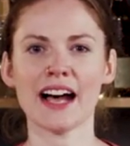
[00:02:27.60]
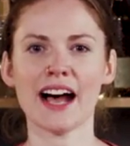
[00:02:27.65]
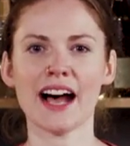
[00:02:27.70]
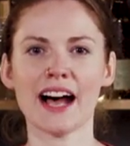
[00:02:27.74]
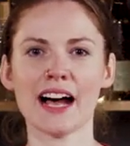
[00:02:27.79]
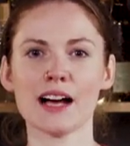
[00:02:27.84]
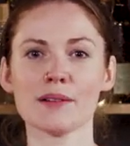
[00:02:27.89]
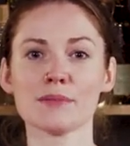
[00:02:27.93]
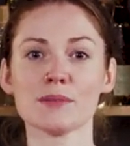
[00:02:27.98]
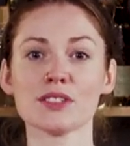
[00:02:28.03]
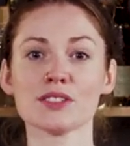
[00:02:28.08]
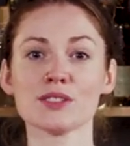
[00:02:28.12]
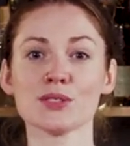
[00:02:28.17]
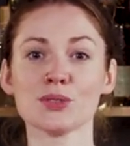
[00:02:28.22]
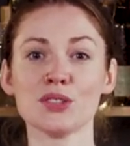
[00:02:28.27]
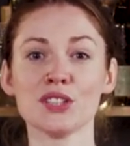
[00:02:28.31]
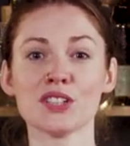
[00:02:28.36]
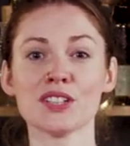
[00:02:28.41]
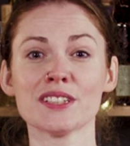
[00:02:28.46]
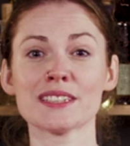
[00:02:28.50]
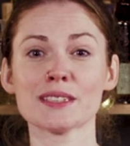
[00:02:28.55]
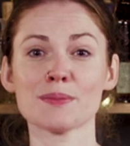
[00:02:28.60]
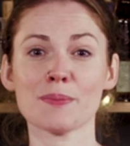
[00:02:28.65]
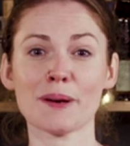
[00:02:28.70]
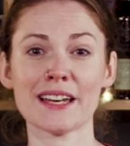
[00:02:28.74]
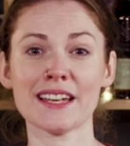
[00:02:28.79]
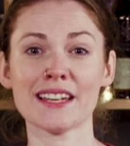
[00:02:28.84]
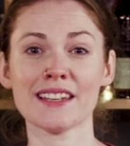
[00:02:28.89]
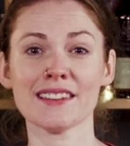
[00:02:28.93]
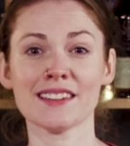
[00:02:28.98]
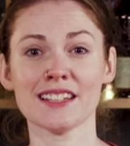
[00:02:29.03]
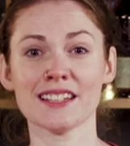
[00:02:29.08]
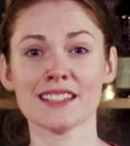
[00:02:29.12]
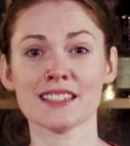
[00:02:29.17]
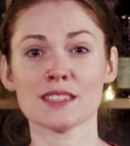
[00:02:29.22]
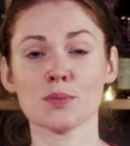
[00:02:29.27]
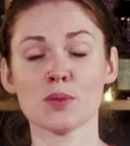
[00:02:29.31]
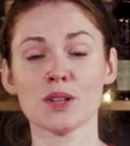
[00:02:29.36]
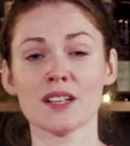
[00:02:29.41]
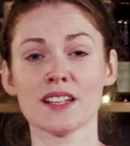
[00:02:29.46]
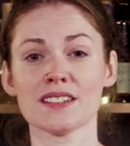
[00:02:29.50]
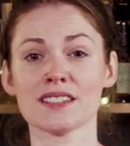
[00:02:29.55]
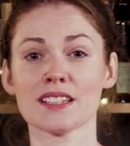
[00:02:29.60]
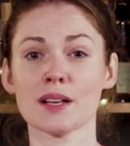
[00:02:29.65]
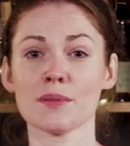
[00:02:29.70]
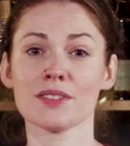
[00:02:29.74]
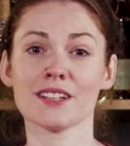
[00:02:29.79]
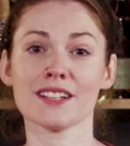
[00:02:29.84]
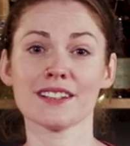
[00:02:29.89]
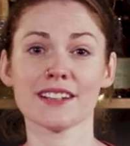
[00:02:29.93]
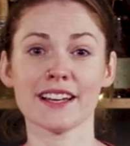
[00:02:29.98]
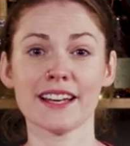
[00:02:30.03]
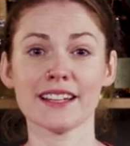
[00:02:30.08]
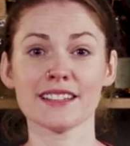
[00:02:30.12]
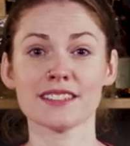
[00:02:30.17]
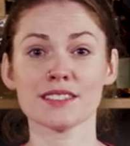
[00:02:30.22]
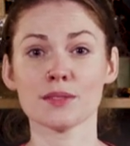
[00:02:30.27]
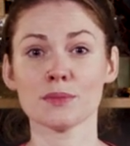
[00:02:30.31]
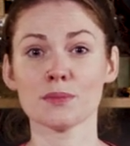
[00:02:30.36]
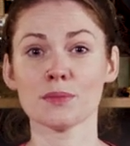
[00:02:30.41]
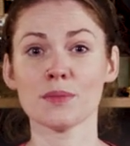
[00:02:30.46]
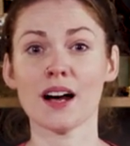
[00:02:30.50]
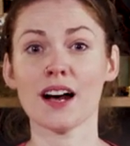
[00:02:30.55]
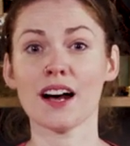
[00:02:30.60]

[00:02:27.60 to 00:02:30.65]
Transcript: Um, so you can spike this with something like some